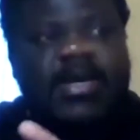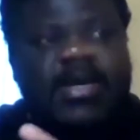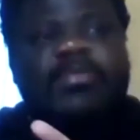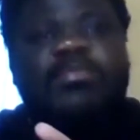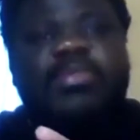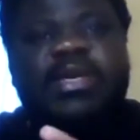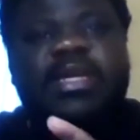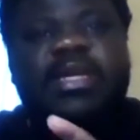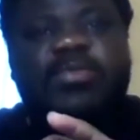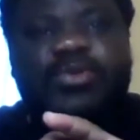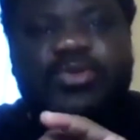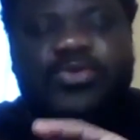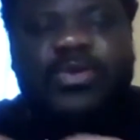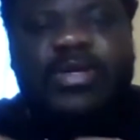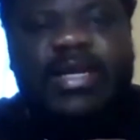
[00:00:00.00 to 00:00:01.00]
being
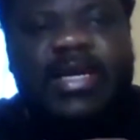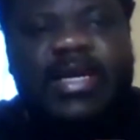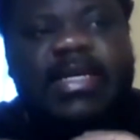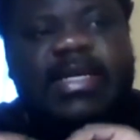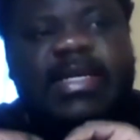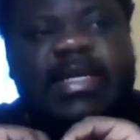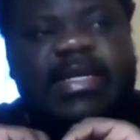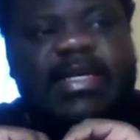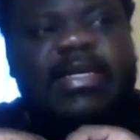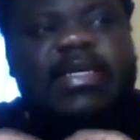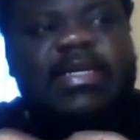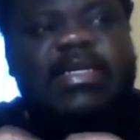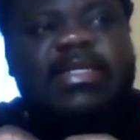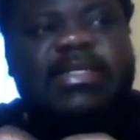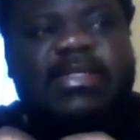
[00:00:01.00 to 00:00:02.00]
able to
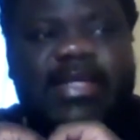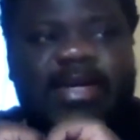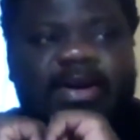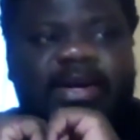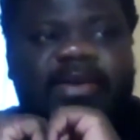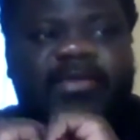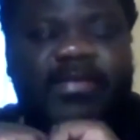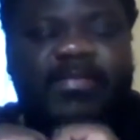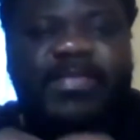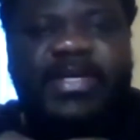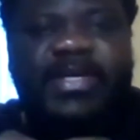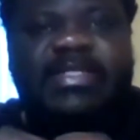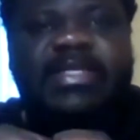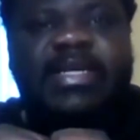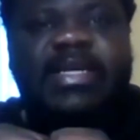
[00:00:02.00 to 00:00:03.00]
clearly tell if a
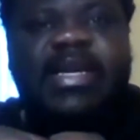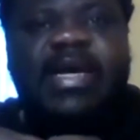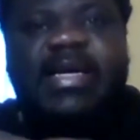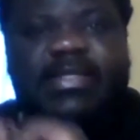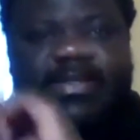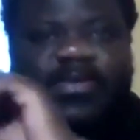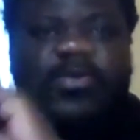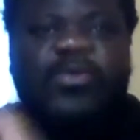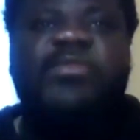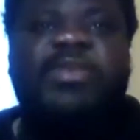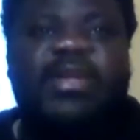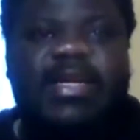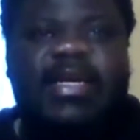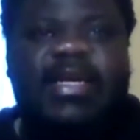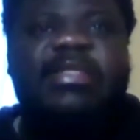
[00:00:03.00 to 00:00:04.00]
patient has
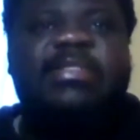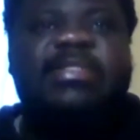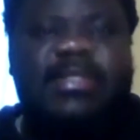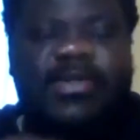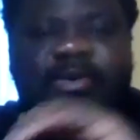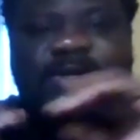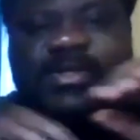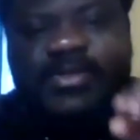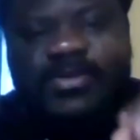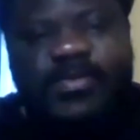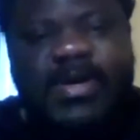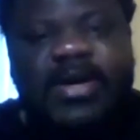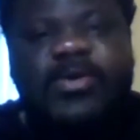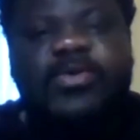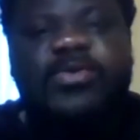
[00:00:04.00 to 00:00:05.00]
COVID-19 or is
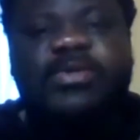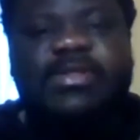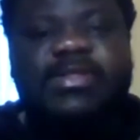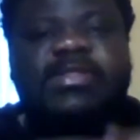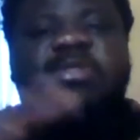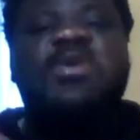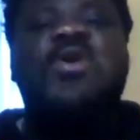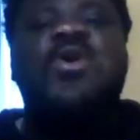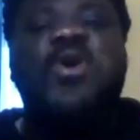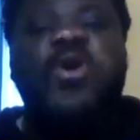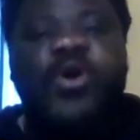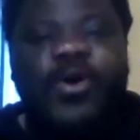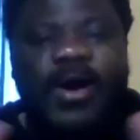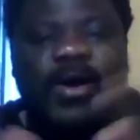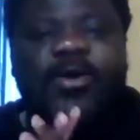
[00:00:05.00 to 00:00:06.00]
tuberculosis
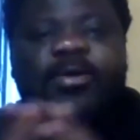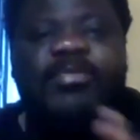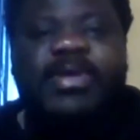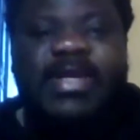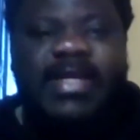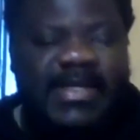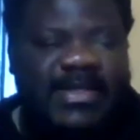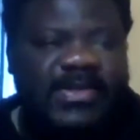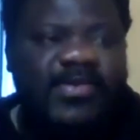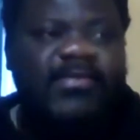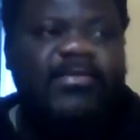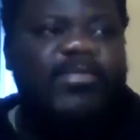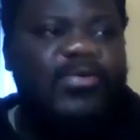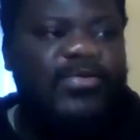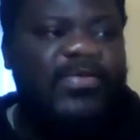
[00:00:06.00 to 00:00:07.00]
or a combination
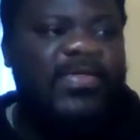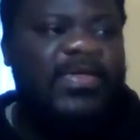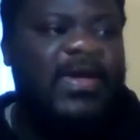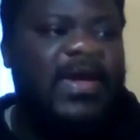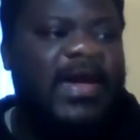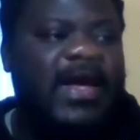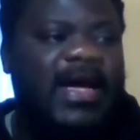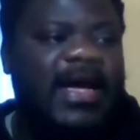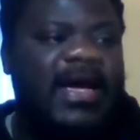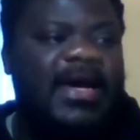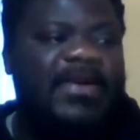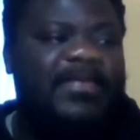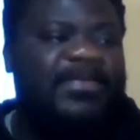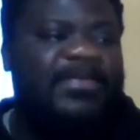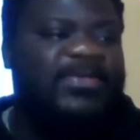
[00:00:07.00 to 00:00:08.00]
of both.
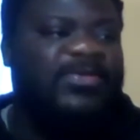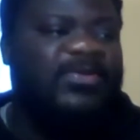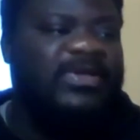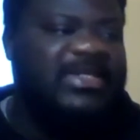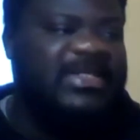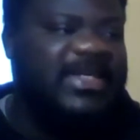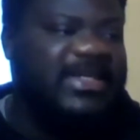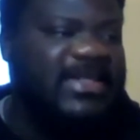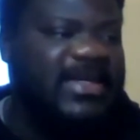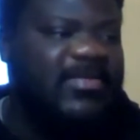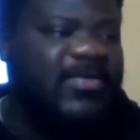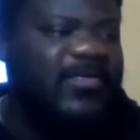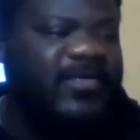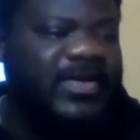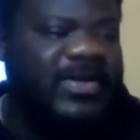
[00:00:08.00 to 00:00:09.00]
So these are
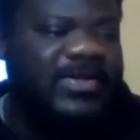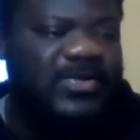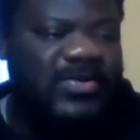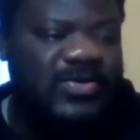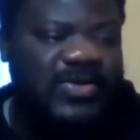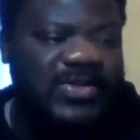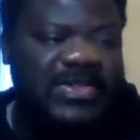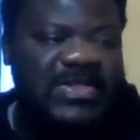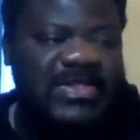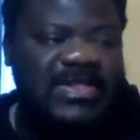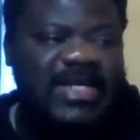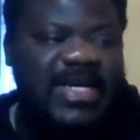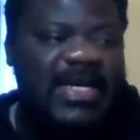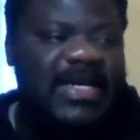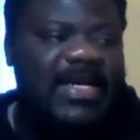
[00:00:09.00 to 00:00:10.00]
some of the solutions
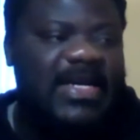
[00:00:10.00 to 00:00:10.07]
that